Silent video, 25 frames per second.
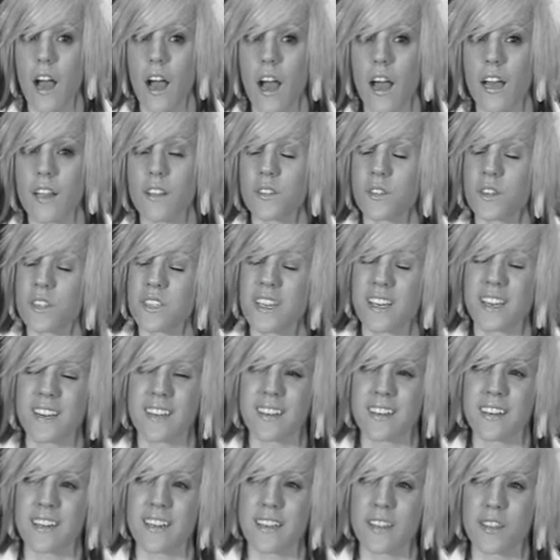I looked at
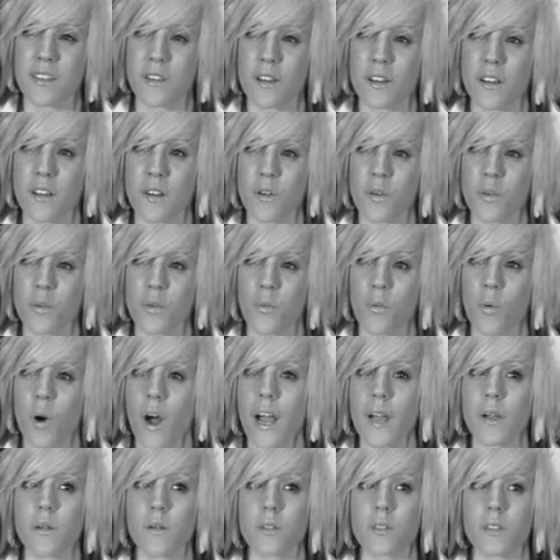it and I thought,
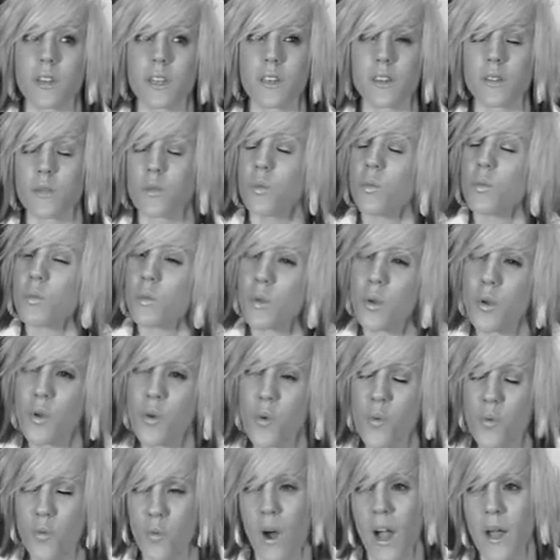
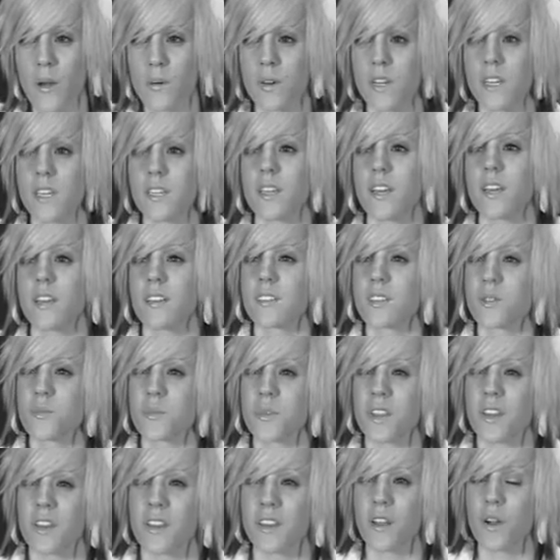why would he take
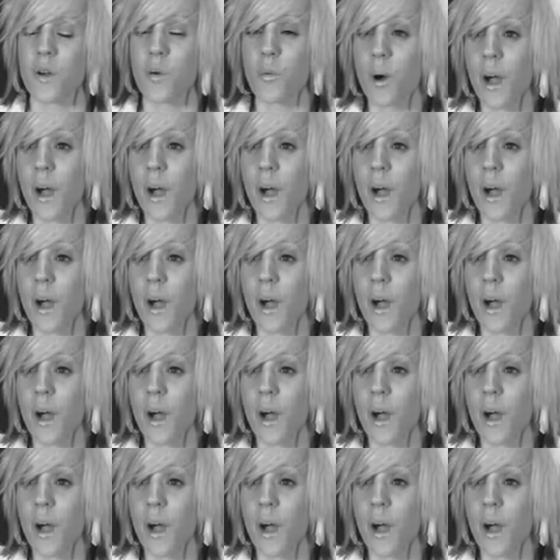someone that young?